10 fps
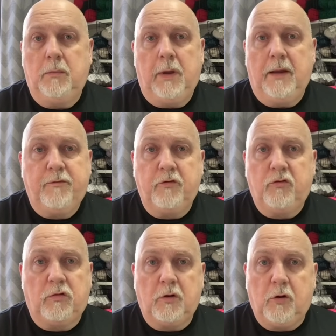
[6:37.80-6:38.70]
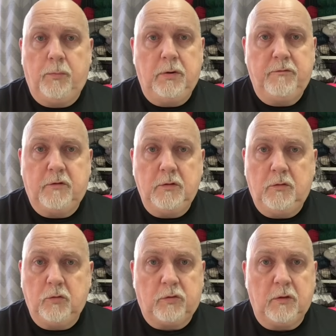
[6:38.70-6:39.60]
after just a couple of
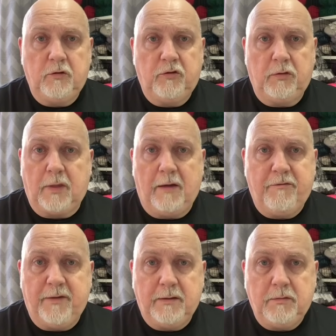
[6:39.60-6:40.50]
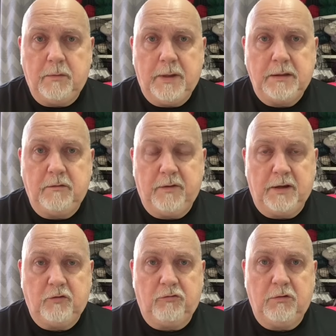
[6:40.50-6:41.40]
Google searches, I found the
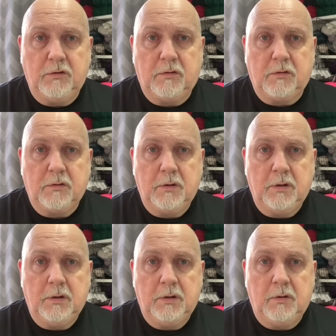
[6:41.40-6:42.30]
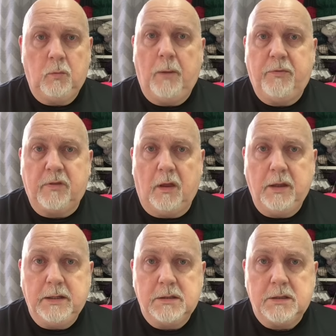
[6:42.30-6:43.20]
manufacturer's
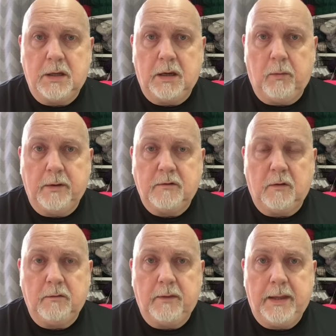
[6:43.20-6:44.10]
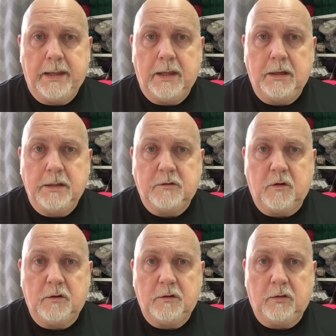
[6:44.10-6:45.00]
website, and I went on there, and it
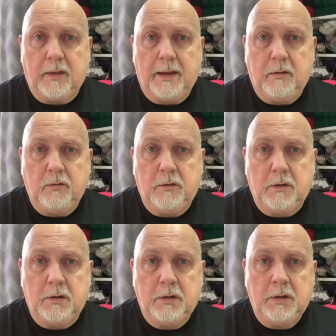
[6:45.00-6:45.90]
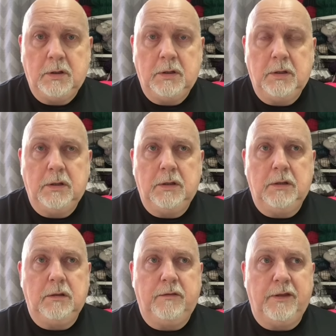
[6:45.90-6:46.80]
turns out that
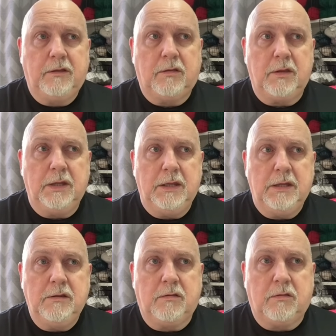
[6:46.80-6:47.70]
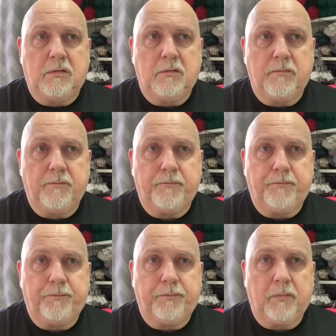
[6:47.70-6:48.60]
this is
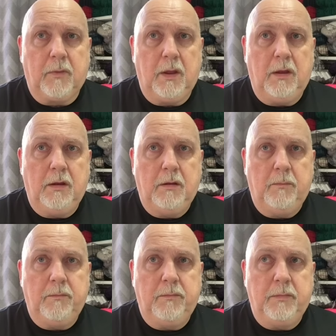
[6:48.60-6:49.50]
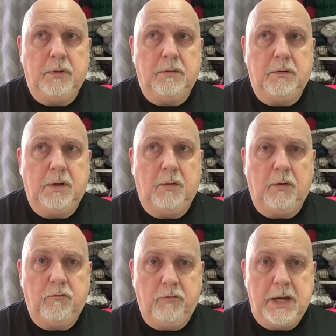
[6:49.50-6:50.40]
a
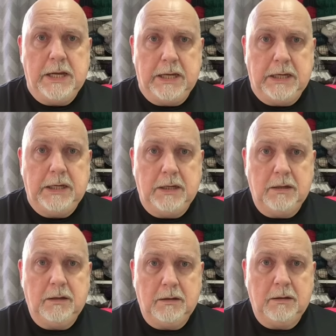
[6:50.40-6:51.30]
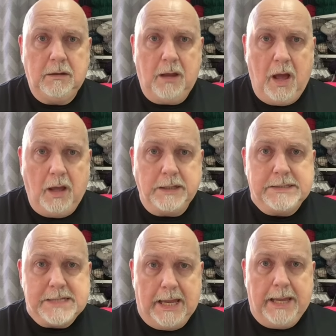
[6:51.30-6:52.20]
really
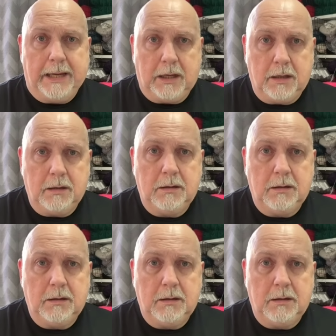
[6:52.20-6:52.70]
high-tech